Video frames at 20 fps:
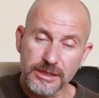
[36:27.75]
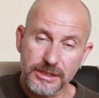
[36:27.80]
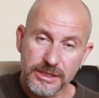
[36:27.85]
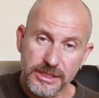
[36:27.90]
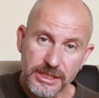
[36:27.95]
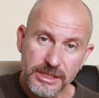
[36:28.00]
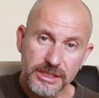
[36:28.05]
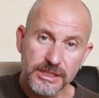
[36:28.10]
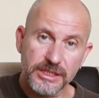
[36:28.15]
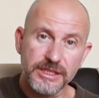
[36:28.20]

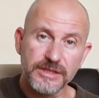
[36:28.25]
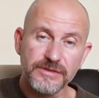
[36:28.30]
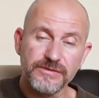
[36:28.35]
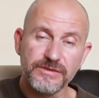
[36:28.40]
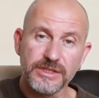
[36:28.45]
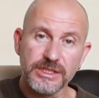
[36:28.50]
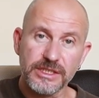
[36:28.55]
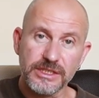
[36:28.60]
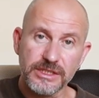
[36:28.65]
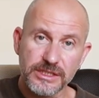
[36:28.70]
tea
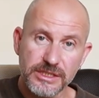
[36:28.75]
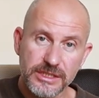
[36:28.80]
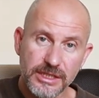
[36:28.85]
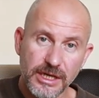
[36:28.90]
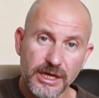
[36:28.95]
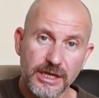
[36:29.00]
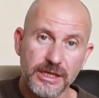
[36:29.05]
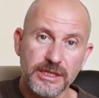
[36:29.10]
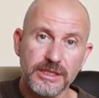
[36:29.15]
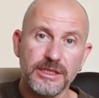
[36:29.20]
leaves
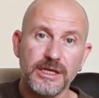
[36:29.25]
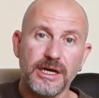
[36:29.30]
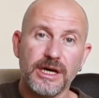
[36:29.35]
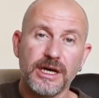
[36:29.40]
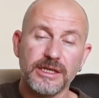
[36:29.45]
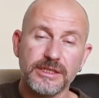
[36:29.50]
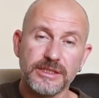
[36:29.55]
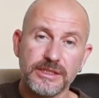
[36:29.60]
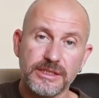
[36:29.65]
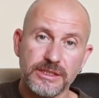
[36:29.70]
inside
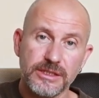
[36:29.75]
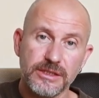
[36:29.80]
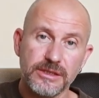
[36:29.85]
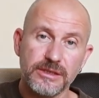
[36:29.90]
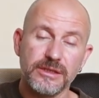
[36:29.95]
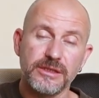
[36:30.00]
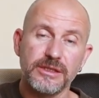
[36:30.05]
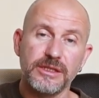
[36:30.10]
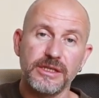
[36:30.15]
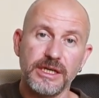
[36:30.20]
are
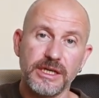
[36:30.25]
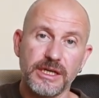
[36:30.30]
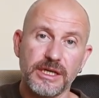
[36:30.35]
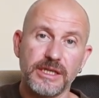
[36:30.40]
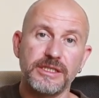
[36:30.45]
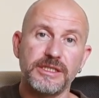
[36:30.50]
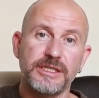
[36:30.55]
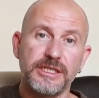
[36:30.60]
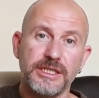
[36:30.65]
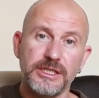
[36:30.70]
still, they
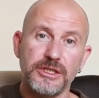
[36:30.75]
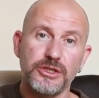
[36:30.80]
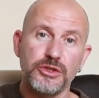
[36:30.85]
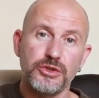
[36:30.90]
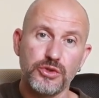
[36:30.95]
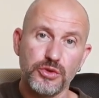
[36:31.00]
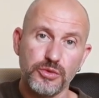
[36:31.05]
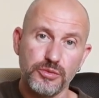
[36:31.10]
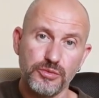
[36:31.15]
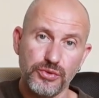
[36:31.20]
continue
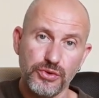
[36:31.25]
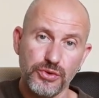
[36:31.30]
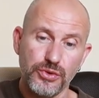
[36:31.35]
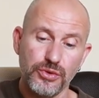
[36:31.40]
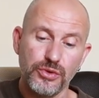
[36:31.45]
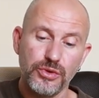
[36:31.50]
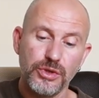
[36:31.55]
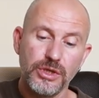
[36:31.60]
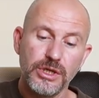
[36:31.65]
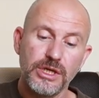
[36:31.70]
to
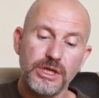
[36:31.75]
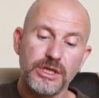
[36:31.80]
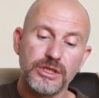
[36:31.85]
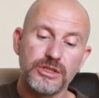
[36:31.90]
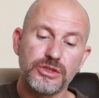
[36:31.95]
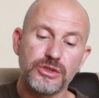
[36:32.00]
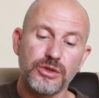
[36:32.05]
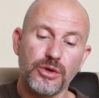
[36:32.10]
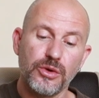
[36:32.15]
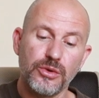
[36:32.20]
brew.
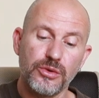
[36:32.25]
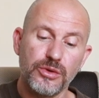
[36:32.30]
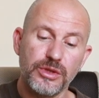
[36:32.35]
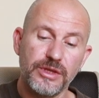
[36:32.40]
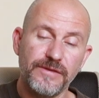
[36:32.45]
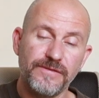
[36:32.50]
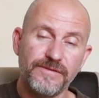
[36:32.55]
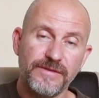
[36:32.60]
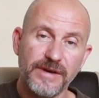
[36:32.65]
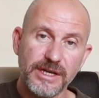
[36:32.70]
So
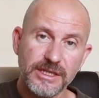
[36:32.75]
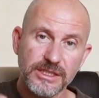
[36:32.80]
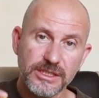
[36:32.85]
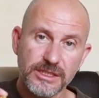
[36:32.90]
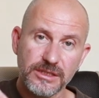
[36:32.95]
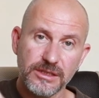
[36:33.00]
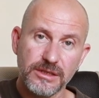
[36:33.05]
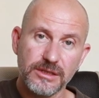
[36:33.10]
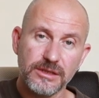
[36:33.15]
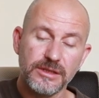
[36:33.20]
the
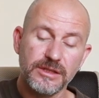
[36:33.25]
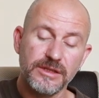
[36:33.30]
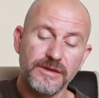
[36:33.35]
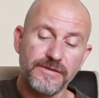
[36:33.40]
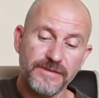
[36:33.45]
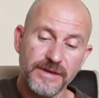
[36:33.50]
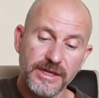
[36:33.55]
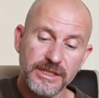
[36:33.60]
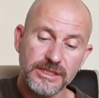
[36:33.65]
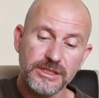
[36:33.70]

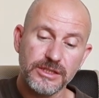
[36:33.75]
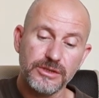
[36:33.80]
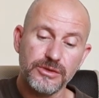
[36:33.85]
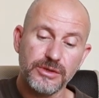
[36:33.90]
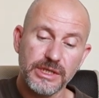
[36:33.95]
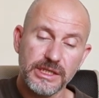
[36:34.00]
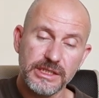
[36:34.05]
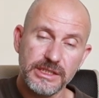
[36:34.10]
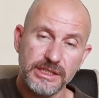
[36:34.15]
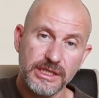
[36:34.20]
faster you
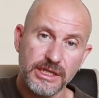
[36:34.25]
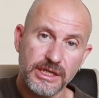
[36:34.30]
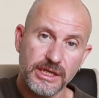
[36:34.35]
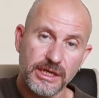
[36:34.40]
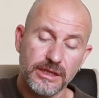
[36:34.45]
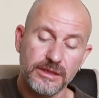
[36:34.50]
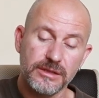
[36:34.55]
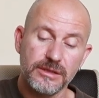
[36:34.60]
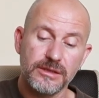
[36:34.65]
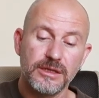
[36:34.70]
can
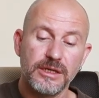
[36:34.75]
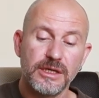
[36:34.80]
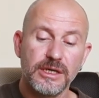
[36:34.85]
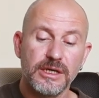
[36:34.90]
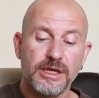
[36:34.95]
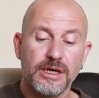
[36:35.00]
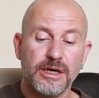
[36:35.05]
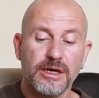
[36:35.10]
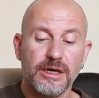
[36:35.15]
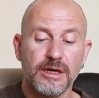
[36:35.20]
decant,
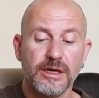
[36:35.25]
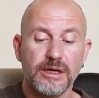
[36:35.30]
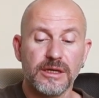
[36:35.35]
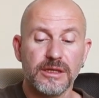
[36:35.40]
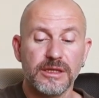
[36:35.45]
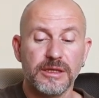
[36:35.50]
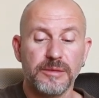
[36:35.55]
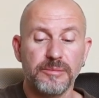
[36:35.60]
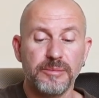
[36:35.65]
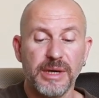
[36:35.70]

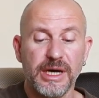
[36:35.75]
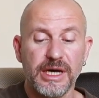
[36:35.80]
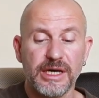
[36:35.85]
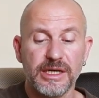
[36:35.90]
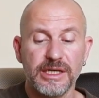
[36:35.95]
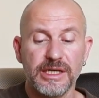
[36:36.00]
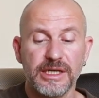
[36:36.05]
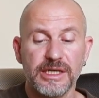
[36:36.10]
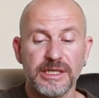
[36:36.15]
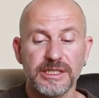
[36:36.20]
the
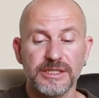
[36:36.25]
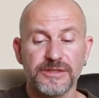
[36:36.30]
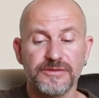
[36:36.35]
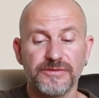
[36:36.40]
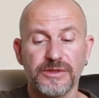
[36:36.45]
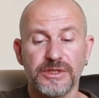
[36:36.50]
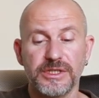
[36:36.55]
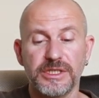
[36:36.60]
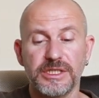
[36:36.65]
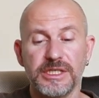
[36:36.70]
better it is
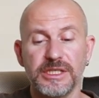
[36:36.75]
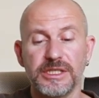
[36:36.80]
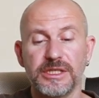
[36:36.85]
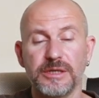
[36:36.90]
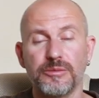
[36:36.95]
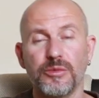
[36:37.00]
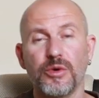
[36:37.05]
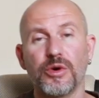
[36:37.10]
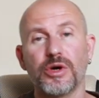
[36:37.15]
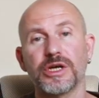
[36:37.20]
for the tea, the
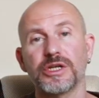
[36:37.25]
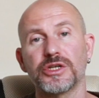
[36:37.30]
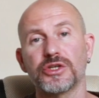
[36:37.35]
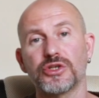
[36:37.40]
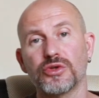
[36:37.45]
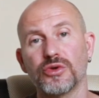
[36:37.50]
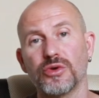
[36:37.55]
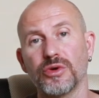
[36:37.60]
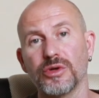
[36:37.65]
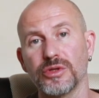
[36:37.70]
more
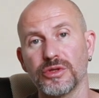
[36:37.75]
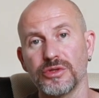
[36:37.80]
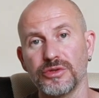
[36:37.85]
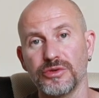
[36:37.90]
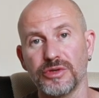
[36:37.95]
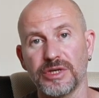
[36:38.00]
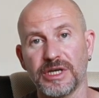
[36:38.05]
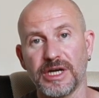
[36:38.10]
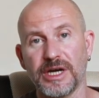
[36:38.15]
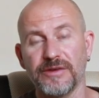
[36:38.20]
control
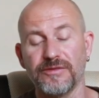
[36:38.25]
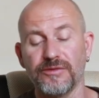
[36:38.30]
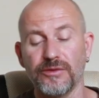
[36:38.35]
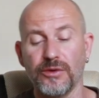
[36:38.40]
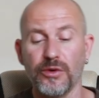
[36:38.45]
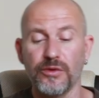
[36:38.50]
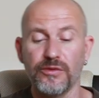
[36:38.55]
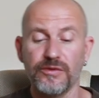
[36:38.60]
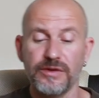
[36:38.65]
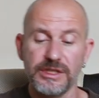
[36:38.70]
you have
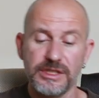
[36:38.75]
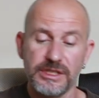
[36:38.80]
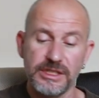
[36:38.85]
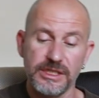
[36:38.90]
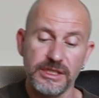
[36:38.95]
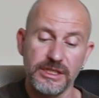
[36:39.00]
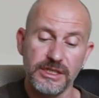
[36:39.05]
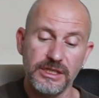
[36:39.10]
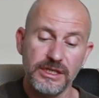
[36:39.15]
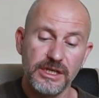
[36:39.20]
over
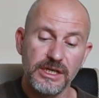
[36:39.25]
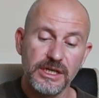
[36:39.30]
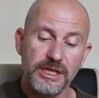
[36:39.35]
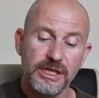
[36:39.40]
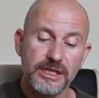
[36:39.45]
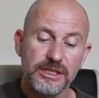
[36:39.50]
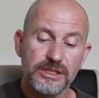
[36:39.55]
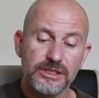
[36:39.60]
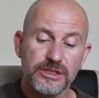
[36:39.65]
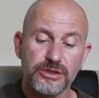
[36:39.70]
tea.
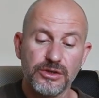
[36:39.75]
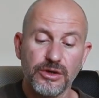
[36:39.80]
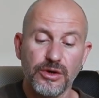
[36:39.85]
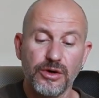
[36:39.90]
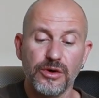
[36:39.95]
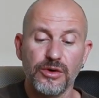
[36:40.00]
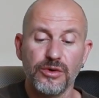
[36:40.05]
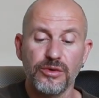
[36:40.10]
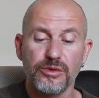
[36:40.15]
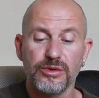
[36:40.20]

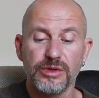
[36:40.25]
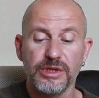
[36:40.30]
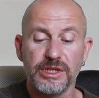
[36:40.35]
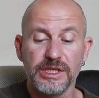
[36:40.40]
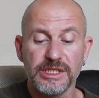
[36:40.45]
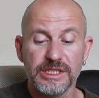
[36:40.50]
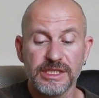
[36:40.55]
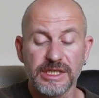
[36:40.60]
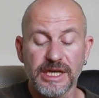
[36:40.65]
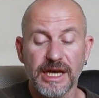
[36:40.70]
So
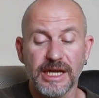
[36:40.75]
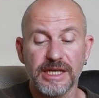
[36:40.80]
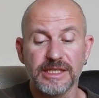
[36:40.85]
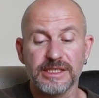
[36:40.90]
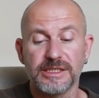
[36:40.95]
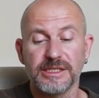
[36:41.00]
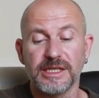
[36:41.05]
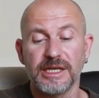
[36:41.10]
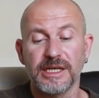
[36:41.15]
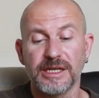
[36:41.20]
this
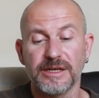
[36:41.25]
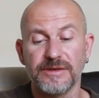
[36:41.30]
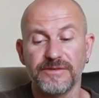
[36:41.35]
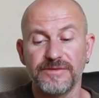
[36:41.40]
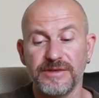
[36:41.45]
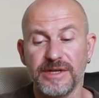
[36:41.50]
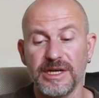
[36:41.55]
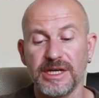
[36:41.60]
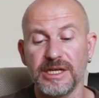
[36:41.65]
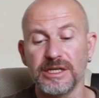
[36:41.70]
has like a
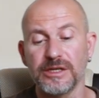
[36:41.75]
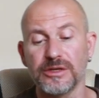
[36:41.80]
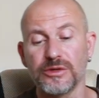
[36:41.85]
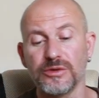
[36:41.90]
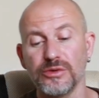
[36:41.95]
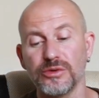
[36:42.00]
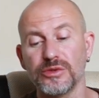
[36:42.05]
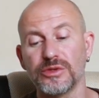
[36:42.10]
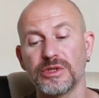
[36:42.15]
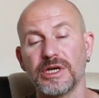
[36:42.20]
very
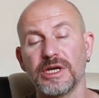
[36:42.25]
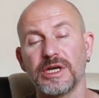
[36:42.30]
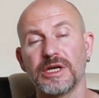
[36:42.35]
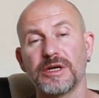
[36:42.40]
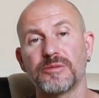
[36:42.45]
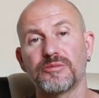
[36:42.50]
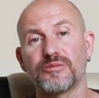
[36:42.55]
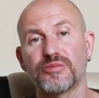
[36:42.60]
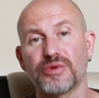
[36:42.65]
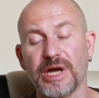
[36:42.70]
good
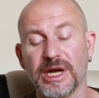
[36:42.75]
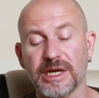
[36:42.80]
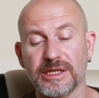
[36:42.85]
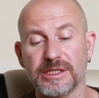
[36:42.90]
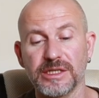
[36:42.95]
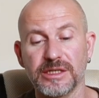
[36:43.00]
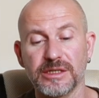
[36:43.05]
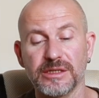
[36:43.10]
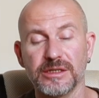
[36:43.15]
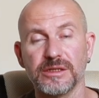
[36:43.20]

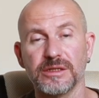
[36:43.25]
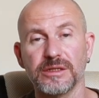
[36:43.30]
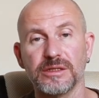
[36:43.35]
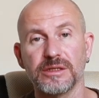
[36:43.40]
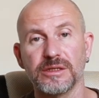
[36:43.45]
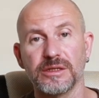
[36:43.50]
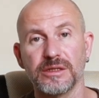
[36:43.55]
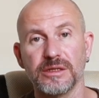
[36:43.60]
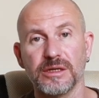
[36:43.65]
practical